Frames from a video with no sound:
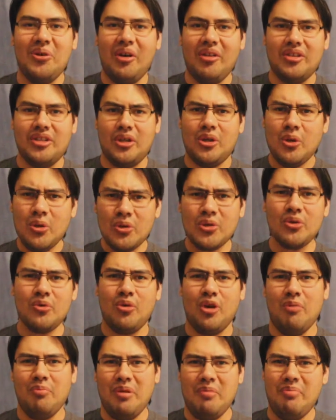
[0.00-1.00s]
And he's like, who's a
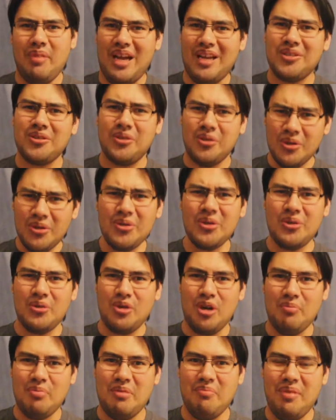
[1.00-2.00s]
grumpy
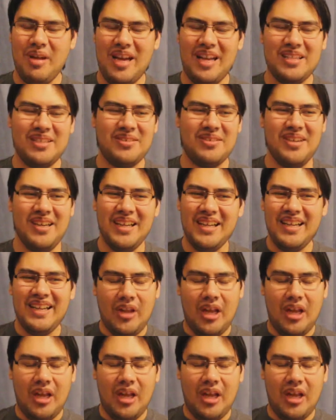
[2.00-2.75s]
bastard?